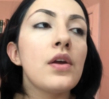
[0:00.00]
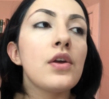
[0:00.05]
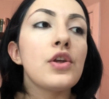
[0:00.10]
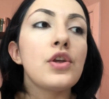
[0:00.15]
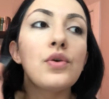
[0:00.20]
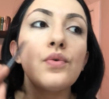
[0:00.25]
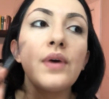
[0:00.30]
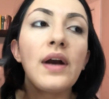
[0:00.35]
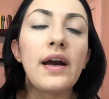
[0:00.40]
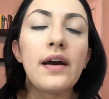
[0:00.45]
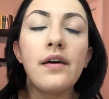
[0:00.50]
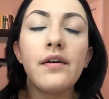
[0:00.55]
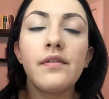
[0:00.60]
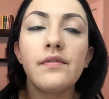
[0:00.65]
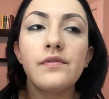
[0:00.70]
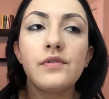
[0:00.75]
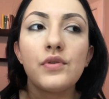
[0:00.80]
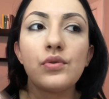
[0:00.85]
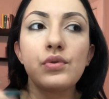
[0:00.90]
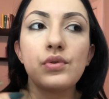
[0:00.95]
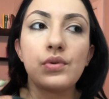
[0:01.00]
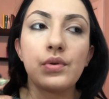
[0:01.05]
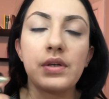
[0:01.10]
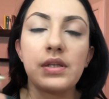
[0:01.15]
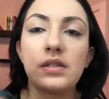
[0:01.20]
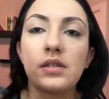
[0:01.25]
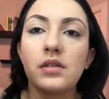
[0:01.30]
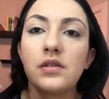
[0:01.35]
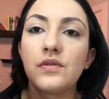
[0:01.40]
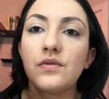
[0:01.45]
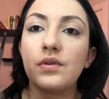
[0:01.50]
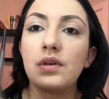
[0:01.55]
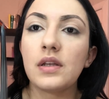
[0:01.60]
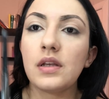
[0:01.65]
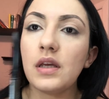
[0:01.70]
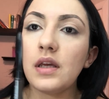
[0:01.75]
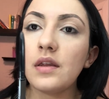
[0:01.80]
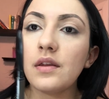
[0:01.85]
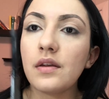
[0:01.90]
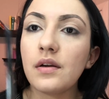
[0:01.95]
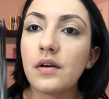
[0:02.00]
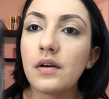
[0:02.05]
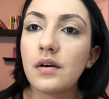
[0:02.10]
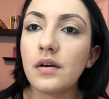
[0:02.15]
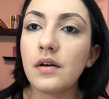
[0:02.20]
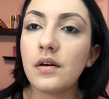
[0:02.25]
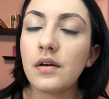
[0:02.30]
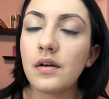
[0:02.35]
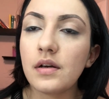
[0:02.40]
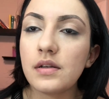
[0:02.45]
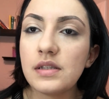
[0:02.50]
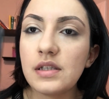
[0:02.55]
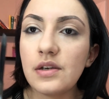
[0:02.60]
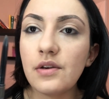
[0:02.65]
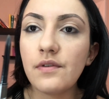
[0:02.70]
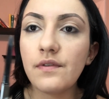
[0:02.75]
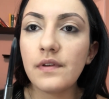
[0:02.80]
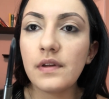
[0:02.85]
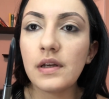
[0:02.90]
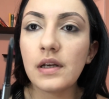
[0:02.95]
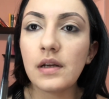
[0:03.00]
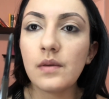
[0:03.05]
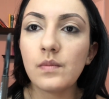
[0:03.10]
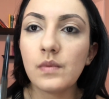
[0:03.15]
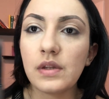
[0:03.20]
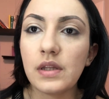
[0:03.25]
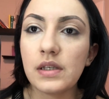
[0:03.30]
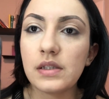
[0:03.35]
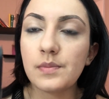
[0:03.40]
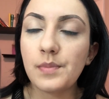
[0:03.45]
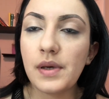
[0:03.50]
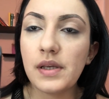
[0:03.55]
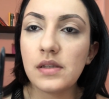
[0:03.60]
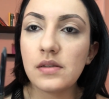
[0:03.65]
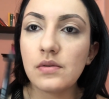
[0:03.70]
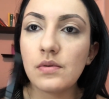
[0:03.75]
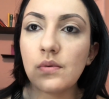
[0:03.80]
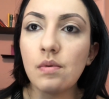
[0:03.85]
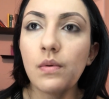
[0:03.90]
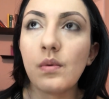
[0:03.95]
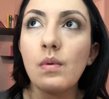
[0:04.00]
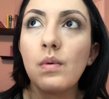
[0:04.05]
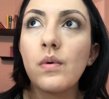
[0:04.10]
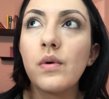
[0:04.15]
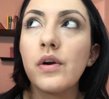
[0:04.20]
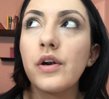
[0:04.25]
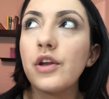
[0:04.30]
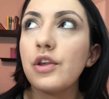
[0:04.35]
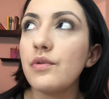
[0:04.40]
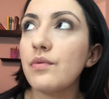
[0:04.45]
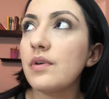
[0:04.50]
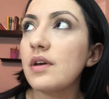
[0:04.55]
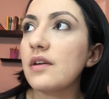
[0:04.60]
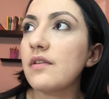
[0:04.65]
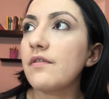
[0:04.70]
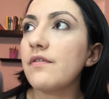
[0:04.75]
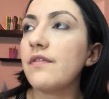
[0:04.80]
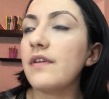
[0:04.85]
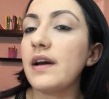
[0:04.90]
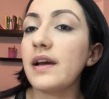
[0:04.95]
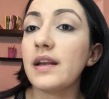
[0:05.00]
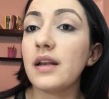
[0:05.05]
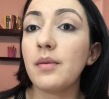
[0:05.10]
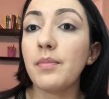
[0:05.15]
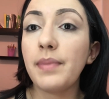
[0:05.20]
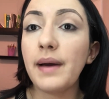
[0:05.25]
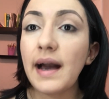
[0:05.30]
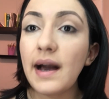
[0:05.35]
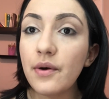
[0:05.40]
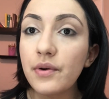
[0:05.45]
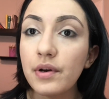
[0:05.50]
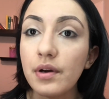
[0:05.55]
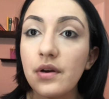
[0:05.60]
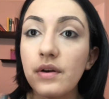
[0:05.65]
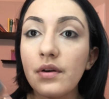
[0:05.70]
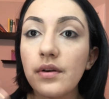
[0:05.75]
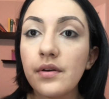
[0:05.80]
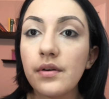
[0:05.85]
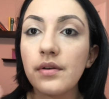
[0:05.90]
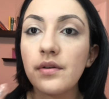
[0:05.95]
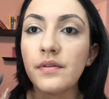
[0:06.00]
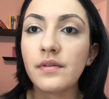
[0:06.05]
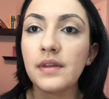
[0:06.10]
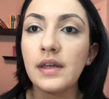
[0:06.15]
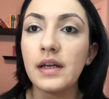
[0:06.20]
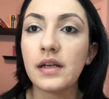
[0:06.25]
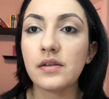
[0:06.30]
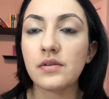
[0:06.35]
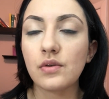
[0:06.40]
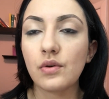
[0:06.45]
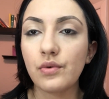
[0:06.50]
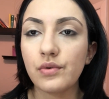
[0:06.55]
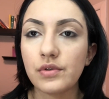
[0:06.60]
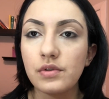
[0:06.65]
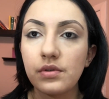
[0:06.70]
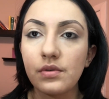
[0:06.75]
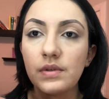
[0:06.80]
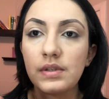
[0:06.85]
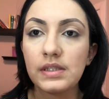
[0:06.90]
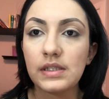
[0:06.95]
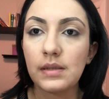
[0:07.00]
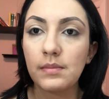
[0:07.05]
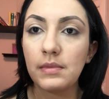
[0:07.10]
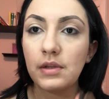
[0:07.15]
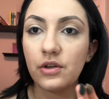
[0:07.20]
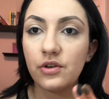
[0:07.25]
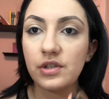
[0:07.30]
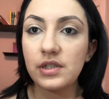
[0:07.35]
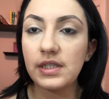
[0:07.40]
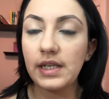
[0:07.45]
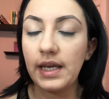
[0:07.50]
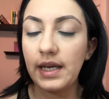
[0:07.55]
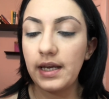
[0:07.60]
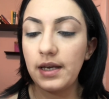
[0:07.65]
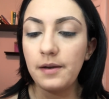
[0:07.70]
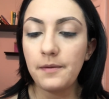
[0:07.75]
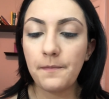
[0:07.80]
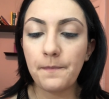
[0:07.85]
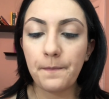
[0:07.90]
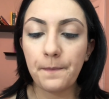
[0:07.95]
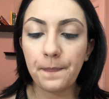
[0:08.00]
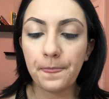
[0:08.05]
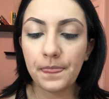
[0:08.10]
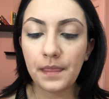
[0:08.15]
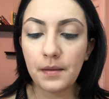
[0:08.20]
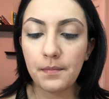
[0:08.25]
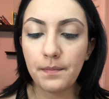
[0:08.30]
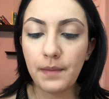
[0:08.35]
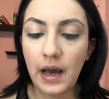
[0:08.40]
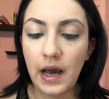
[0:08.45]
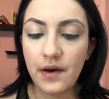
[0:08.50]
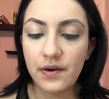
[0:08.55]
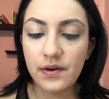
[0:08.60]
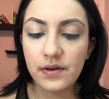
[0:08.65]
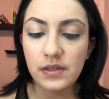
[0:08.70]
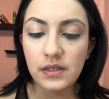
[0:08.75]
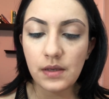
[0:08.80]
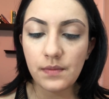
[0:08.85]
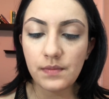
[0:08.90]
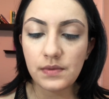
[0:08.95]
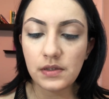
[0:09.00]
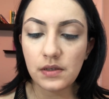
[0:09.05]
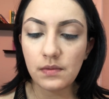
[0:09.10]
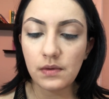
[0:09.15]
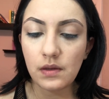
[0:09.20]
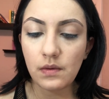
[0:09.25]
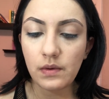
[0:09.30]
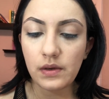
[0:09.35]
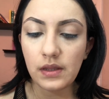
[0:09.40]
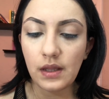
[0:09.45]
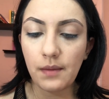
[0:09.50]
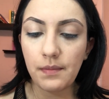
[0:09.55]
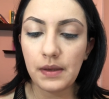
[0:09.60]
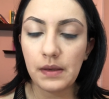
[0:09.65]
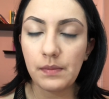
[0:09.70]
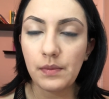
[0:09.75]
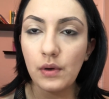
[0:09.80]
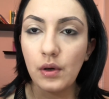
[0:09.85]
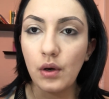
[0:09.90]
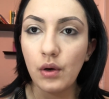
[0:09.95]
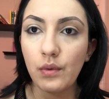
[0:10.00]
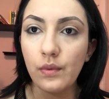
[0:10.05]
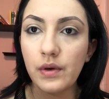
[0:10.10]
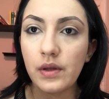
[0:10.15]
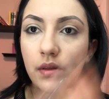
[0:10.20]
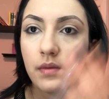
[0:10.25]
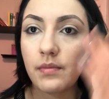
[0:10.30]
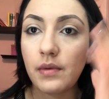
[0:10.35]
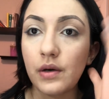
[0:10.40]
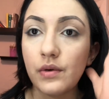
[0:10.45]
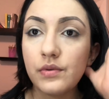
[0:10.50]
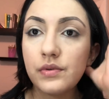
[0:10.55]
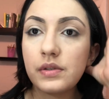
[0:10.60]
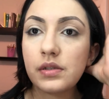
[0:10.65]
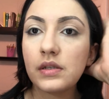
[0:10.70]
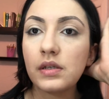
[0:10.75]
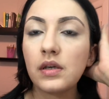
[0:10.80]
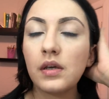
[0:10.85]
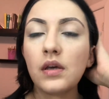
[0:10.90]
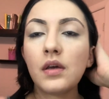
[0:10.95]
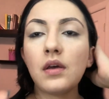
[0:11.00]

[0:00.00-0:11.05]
you have two choices. You can either continue filling in with this pencil, or you can find a powder that is also a similar shade. Powder seems to be the one that people go with most.